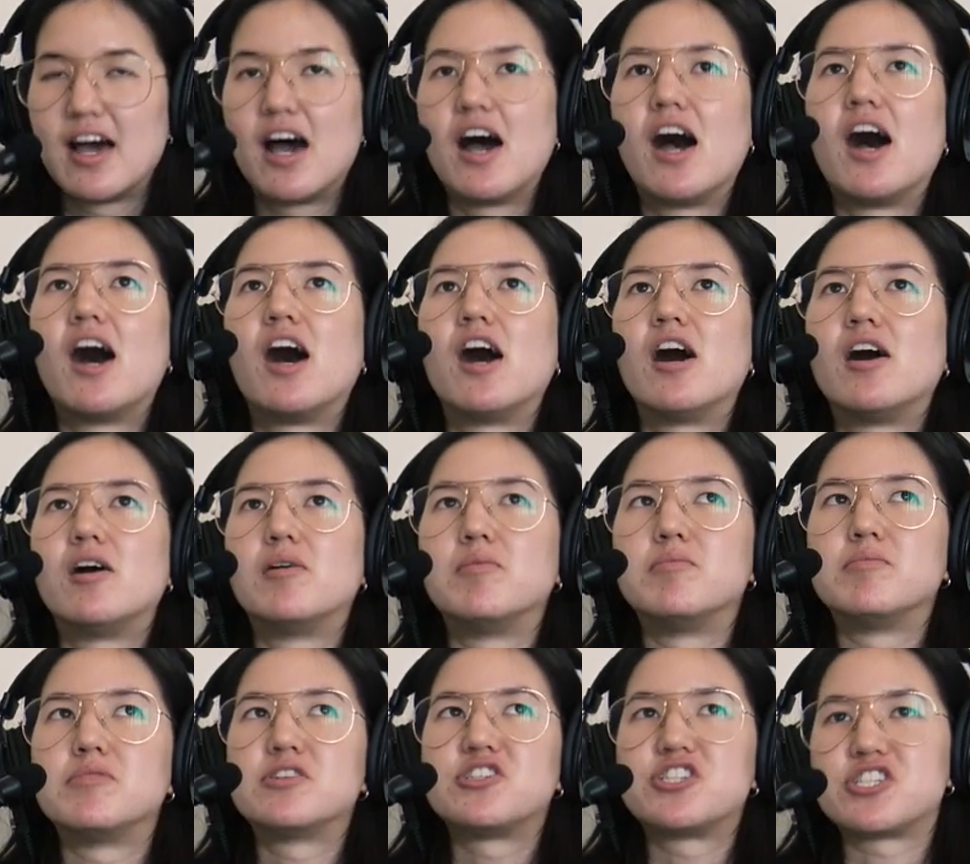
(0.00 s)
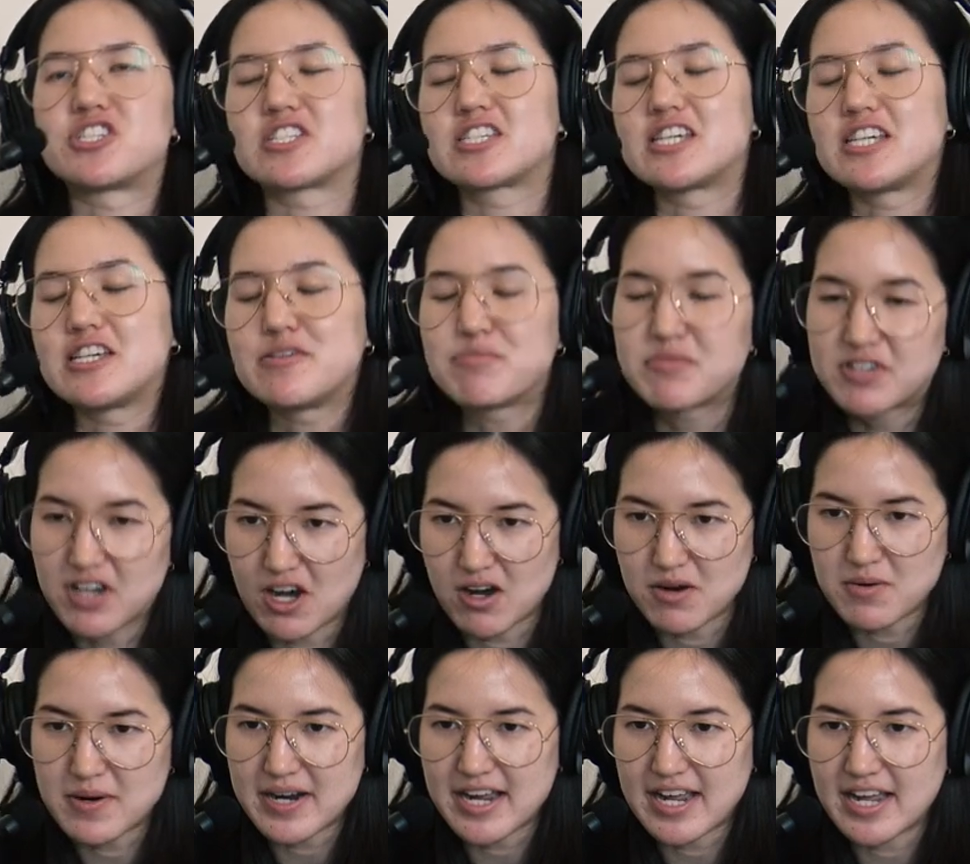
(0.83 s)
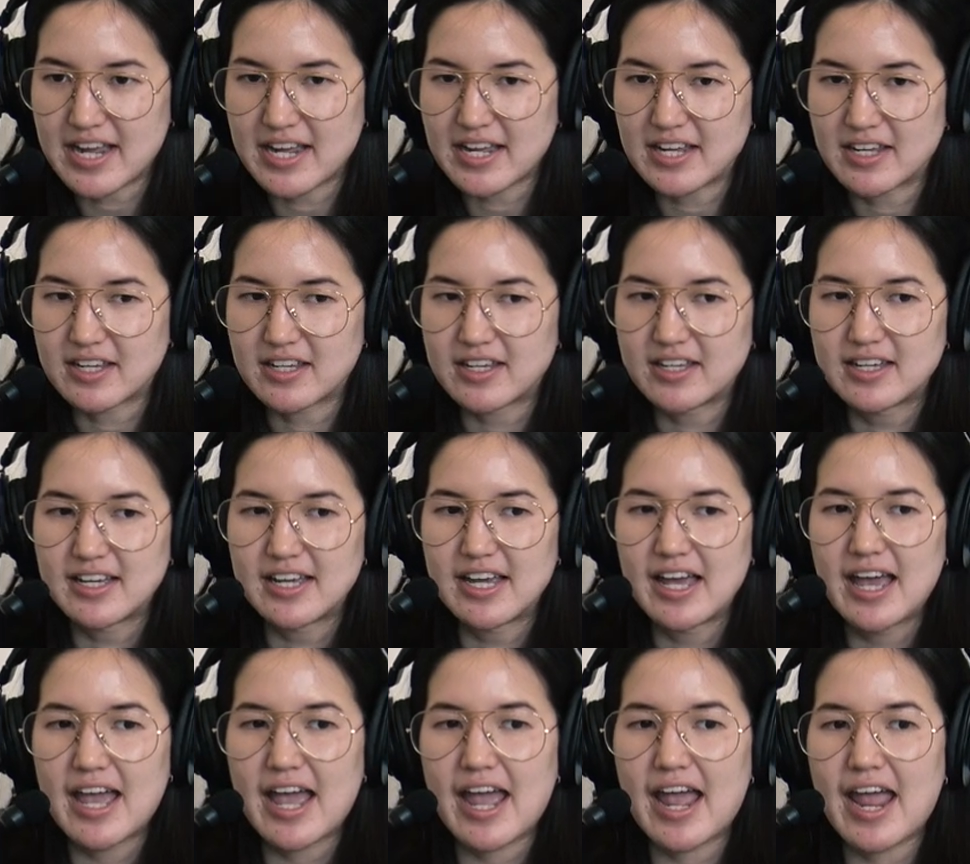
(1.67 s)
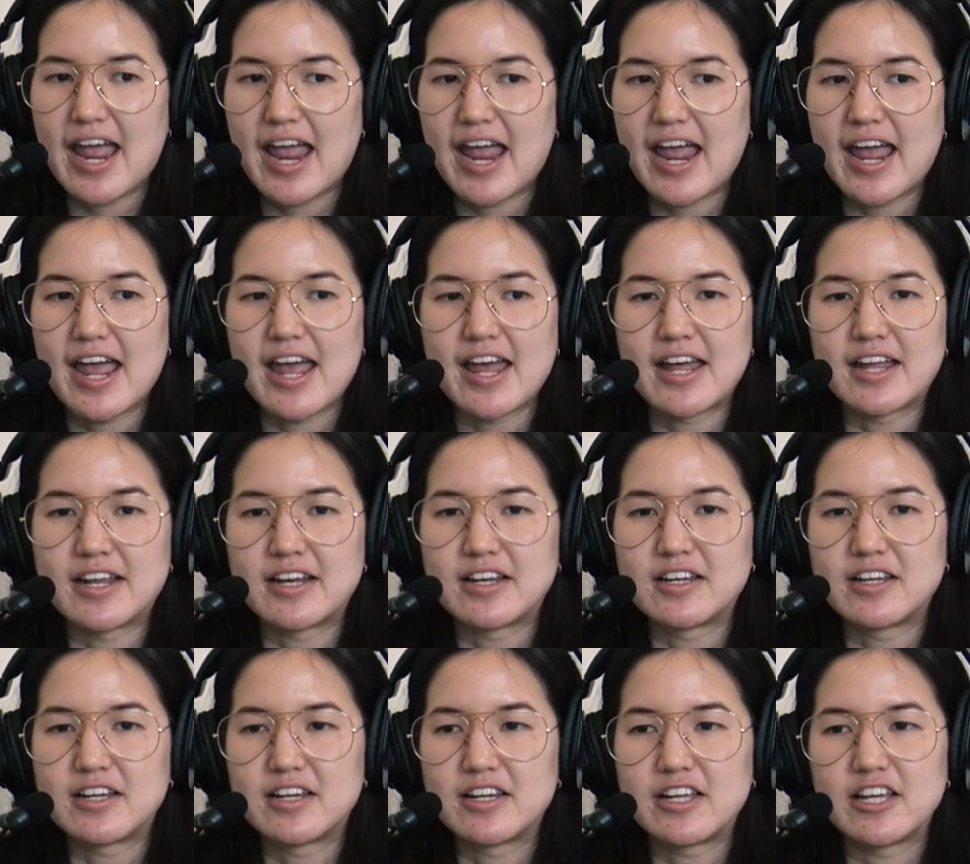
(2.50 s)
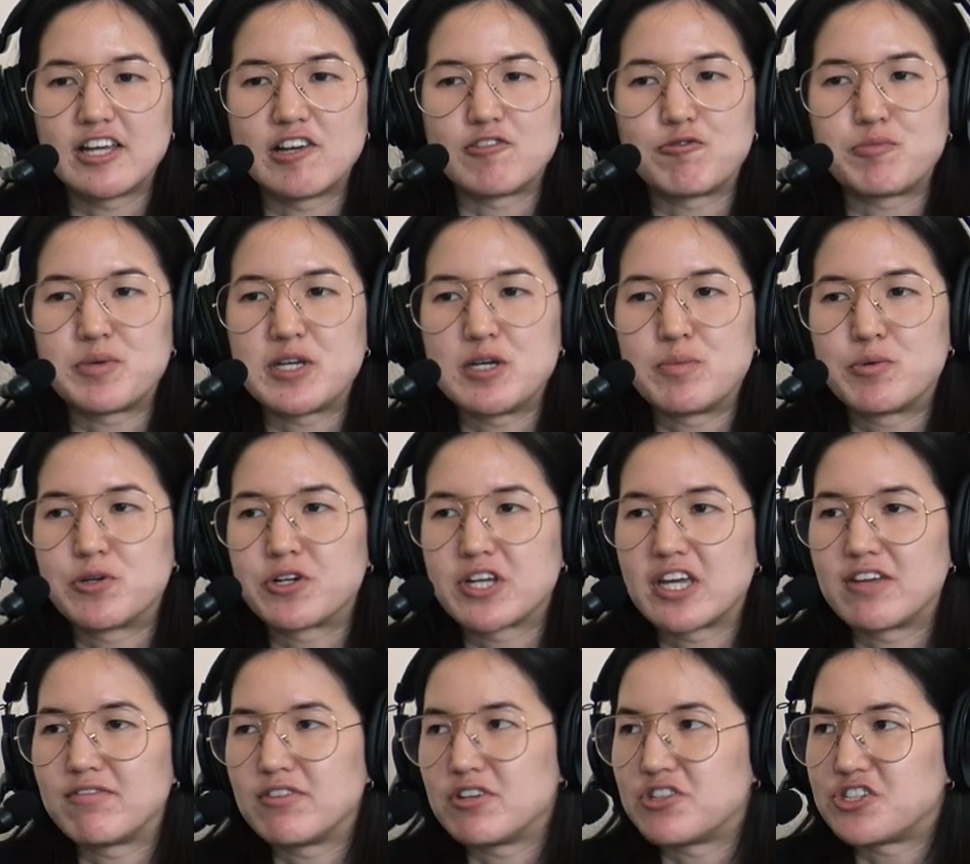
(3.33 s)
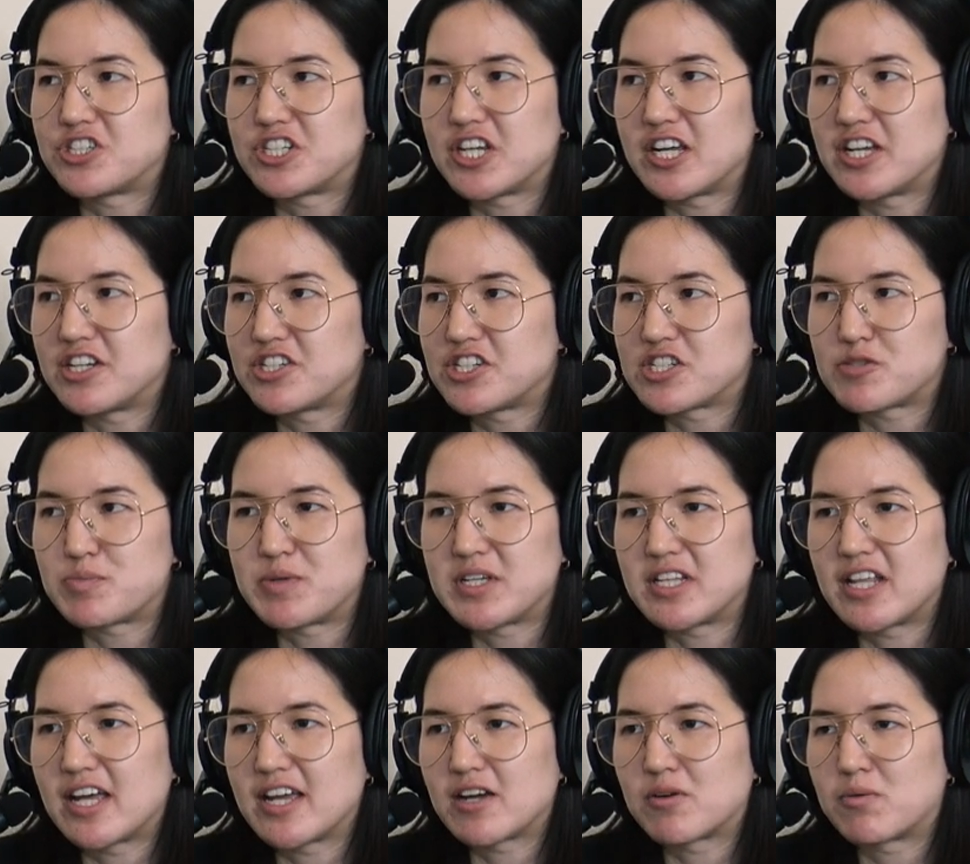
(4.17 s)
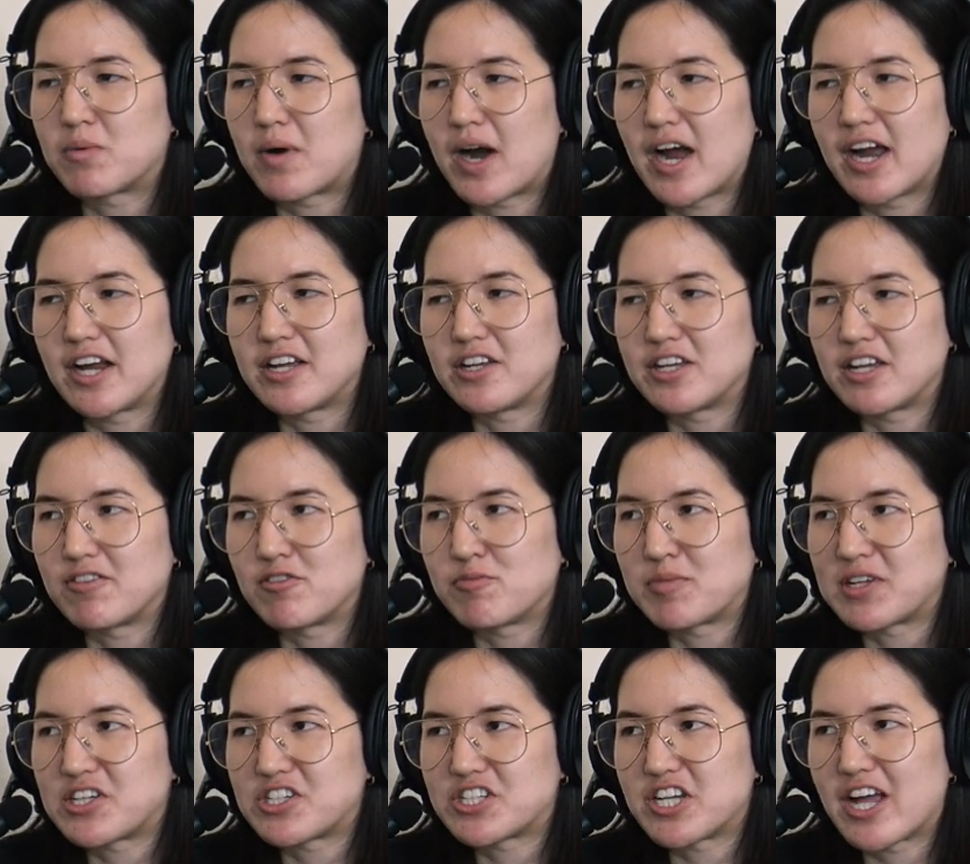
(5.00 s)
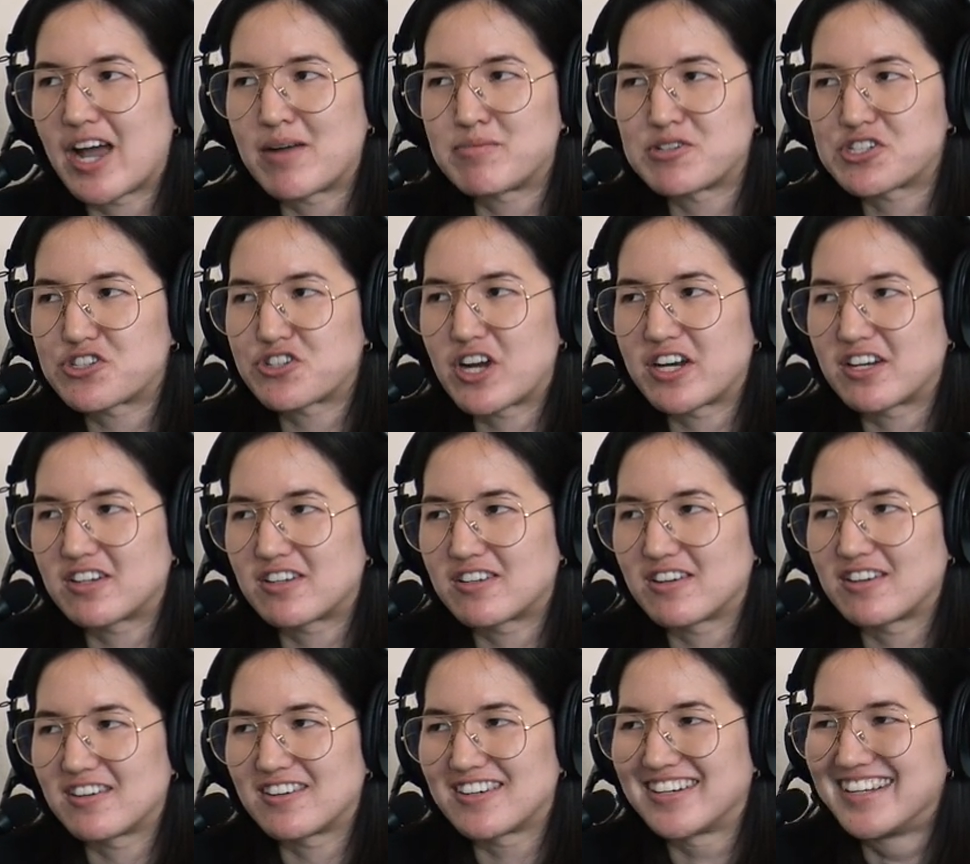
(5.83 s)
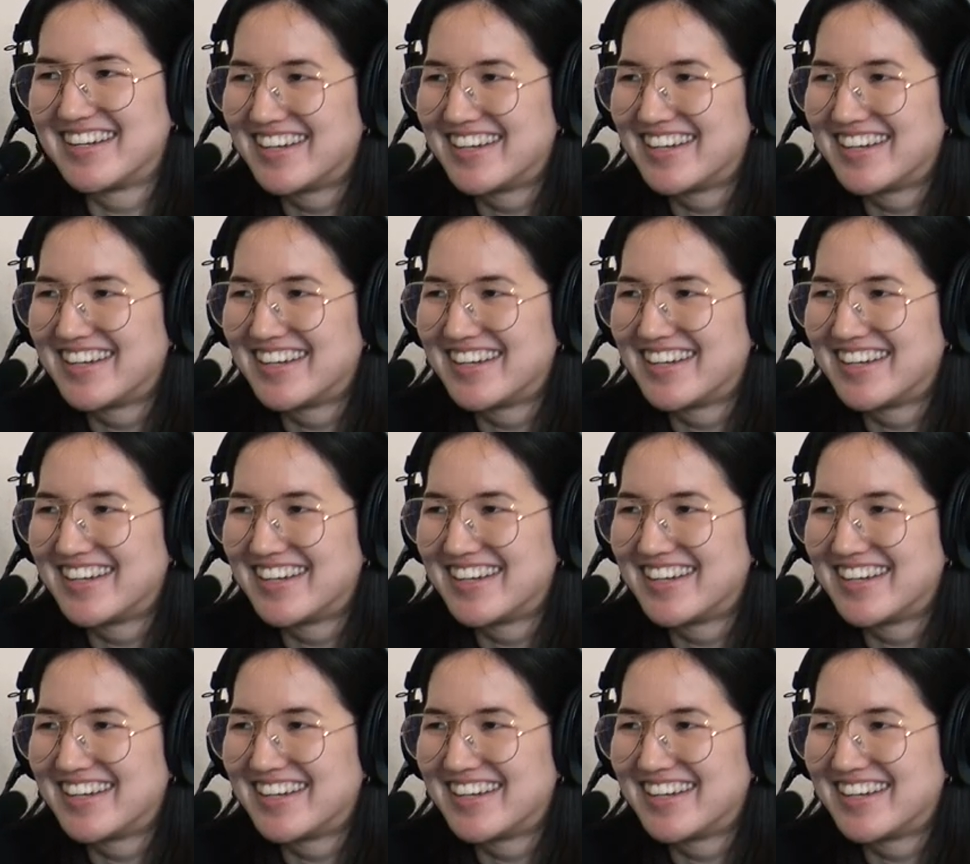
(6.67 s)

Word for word: Um, just keep going. And if people give you shit, just be like, why are you giving me shit? I'm just trying to learn.